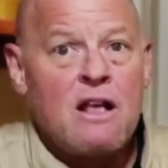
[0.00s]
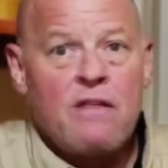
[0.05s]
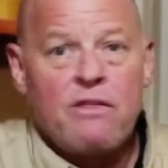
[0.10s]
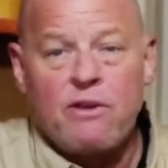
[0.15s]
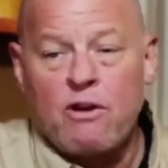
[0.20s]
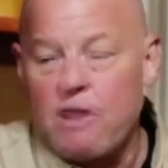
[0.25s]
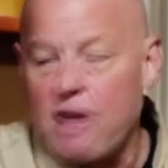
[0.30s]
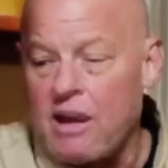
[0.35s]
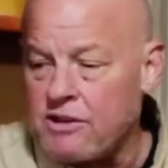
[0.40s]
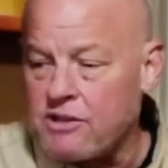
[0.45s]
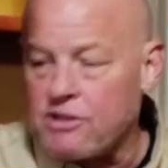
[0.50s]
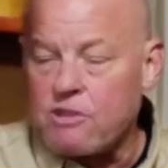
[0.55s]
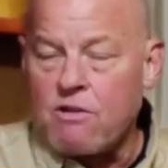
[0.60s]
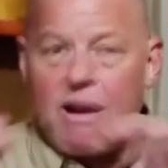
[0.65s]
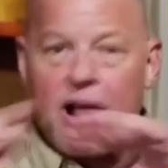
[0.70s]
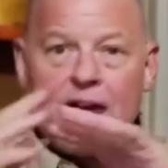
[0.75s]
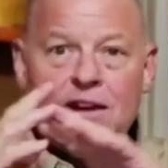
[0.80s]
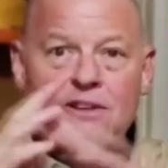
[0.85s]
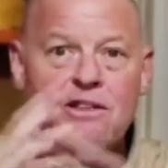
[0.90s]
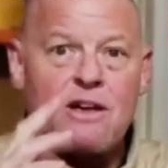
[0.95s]
They're not
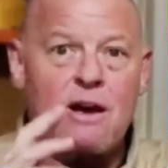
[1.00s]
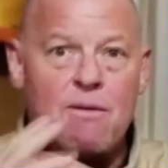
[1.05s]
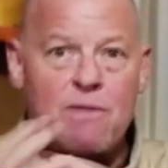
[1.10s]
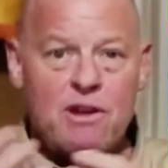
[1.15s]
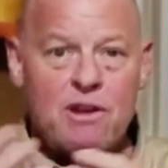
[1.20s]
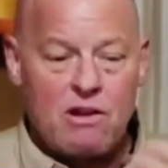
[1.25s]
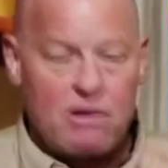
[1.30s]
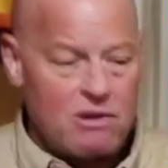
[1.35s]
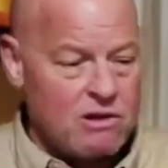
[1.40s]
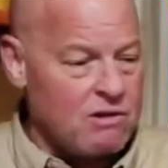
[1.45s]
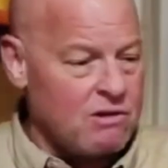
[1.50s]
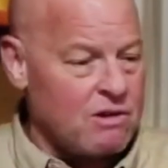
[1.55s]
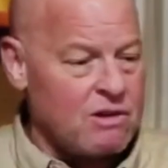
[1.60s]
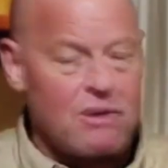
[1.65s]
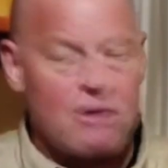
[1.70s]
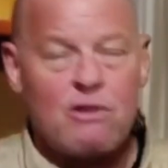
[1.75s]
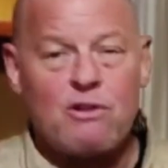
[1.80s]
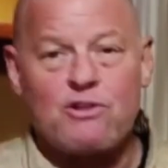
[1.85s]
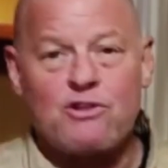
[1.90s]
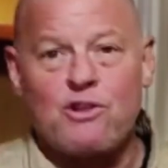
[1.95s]
scratched up.
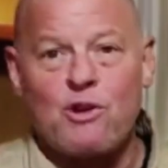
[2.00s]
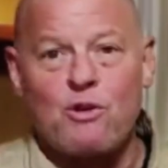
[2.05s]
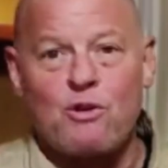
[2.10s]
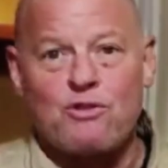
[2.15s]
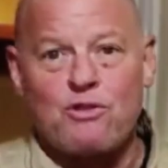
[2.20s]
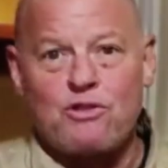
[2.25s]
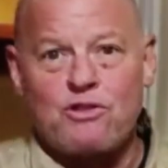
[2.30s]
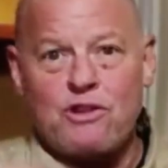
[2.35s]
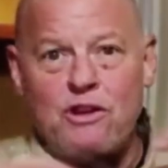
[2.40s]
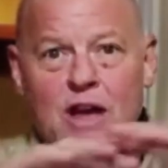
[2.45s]
You're soldiers.